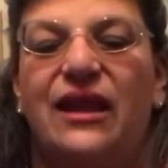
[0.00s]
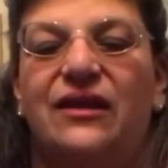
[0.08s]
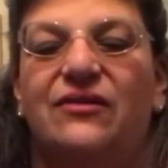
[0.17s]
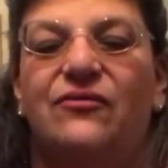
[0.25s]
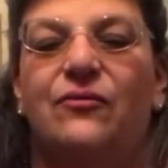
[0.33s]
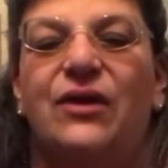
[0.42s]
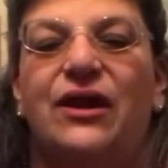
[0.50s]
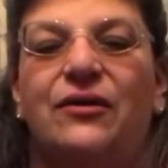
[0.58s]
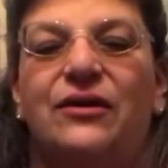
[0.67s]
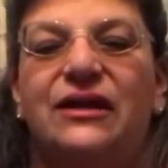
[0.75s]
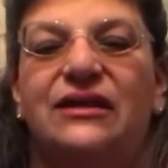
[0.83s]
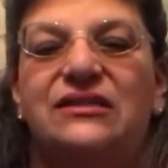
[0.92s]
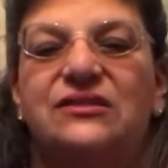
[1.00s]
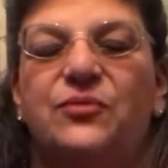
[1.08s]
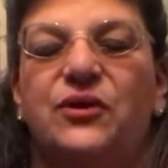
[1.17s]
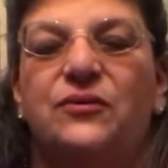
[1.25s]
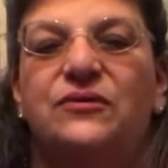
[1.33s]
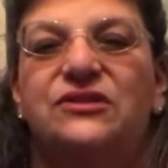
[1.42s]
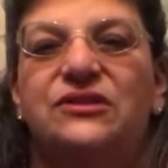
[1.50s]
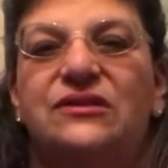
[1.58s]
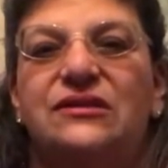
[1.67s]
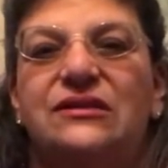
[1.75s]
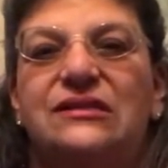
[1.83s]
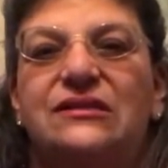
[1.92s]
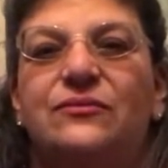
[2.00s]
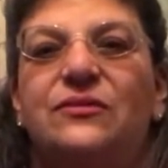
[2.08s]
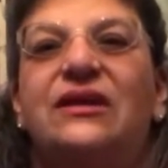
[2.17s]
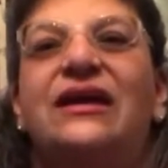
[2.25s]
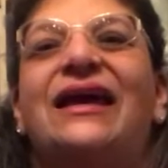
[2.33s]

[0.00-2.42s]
Native American spiritualism,